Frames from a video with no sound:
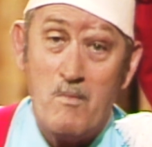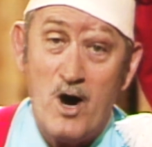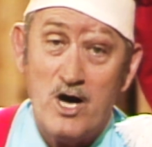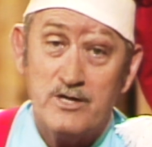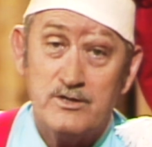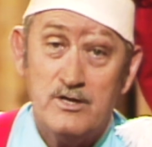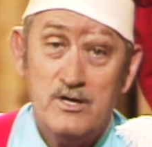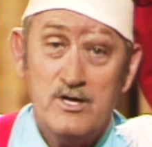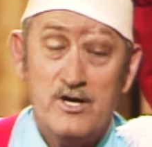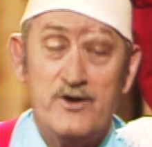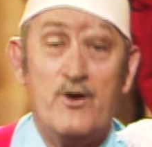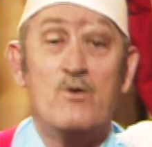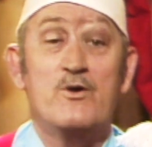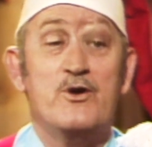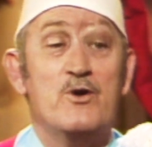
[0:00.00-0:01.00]
months,
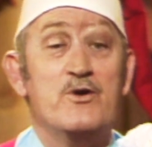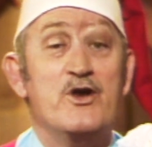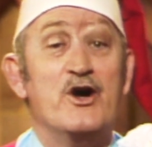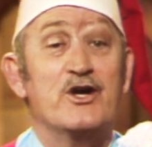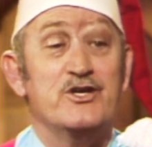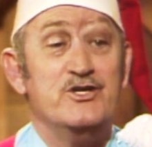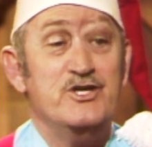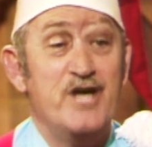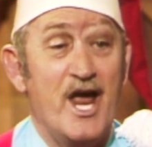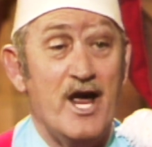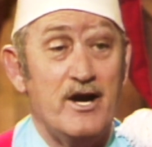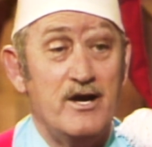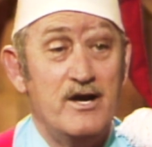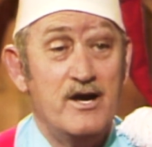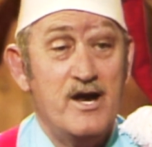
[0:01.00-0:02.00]
don't know nothing yet.